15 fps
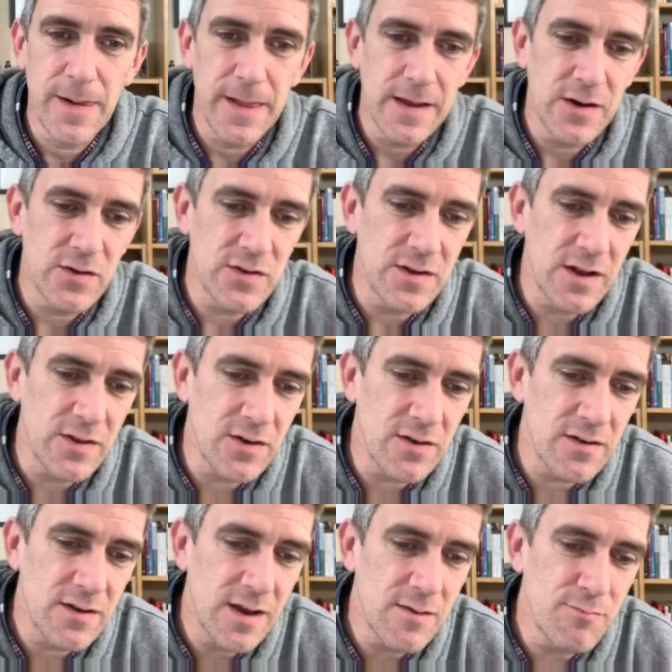Here's
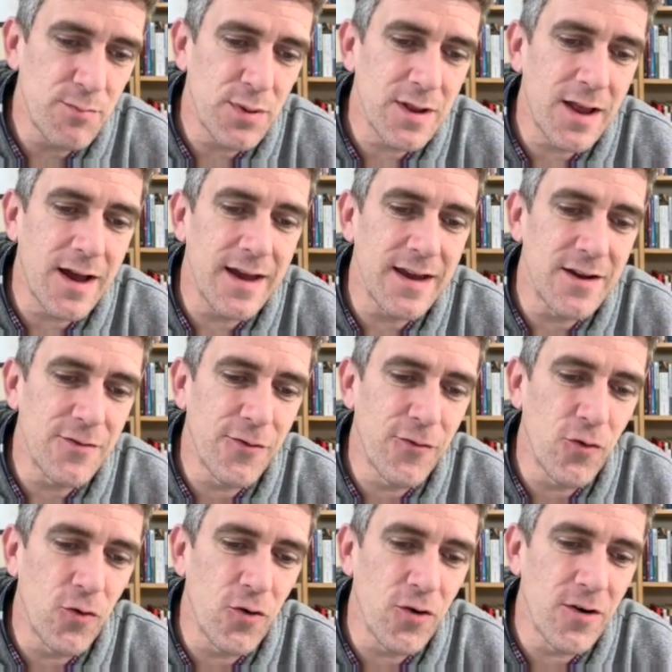another implied
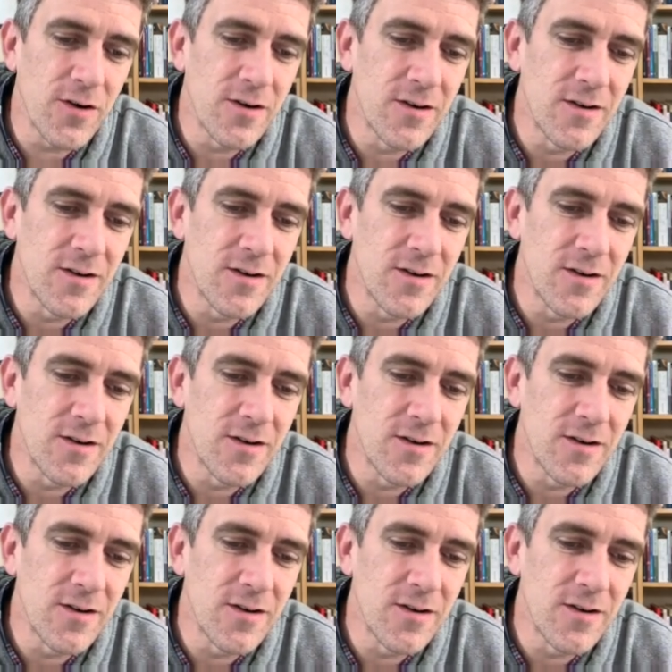for